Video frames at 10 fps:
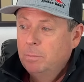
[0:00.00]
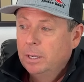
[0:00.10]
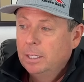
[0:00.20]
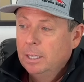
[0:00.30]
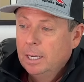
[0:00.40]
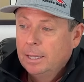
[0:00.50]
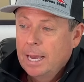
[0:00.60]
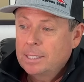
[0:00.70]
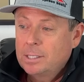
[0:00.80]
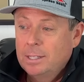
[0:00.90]
But
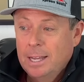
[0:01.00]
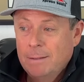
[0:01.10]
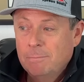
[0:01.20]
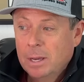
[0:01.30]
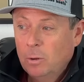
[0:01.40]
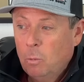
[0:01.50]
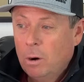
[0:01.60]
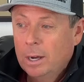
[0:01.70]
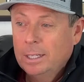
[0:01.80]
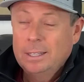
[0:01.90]
that's that middle
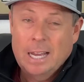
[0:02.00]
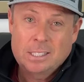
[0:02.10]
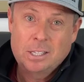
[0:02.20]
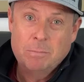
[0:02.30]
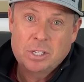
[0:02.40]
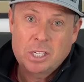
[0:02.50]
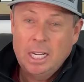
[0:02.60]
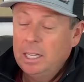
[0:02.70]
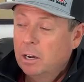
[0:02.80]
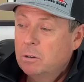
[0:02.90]
one, that's the
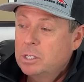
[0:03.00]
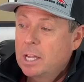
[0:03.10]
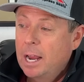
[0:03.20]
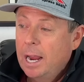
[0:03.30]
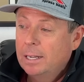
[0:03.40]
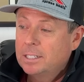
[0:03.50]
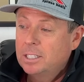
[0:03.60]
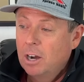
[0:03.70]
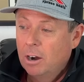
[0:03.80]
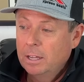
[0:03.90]
mosquitoes. They ate a
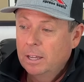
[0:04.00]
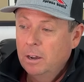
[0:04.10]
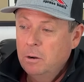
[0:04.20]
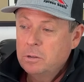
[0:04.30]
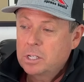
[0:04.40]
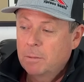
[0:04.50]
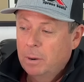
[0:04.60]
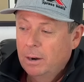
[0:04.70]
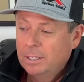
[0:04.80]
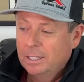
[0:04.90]
ton of those
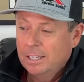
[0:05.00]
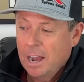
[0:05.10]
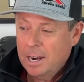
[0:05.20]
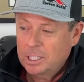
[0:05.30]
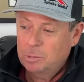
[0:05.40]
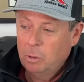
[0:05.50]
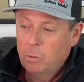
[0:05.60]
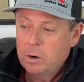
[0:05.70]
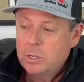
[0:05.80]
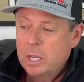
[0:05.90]
compared to the non
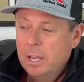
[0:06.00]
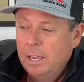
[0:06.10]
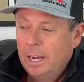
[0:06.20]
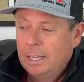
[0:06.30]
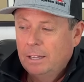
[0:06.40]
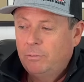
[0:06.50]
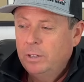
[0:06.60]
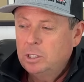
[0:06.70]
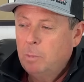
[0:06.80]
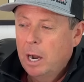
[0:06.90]
explorers. And the
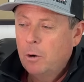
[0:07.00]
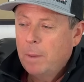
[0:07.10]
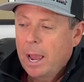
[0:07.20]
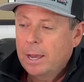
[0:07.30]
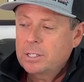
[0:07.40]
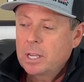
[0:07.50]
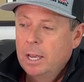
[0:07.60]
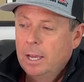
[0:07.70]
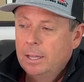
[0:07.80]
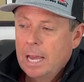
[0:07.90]
fish biomass,
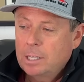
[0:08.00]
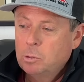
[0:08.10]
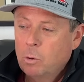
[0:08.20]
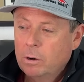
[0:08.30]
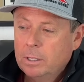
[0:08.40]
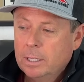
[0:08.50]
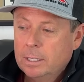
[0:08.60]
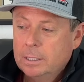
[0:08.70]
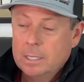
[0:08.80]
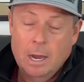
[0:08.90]
that's where
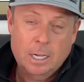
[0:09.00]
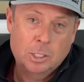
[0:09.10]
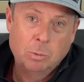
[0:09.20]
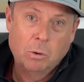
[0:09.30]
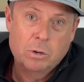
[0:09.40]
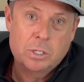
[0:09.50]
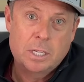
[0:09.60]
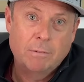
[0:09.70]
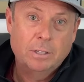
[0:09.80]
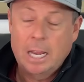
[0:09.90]
the non explorers
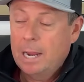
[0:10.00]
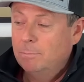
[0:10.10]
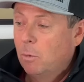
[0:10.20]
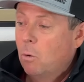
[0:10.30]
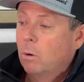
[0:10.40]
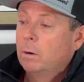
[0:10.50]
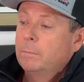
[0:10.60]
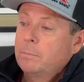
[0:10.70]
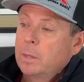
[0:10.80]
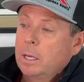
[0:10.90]
definitely ate more.
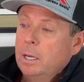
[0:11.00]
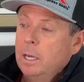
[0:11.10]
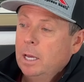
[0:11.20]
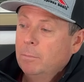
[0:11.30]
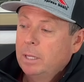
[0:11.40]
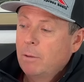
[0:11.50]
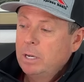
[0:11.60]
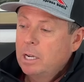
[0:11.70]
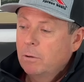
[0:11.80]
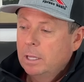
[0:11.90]
But then when
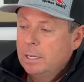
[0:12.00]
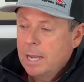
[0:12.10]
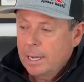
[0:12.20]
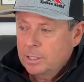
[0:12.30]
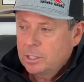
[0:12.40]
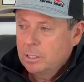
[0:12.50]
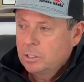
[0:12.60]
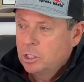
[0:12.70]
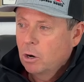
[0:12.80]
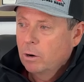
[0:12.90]
you go to the next
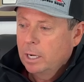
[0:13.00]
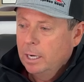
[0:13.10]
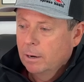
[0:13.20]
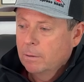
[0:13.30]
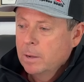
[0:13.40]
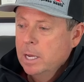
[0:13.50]
chart here,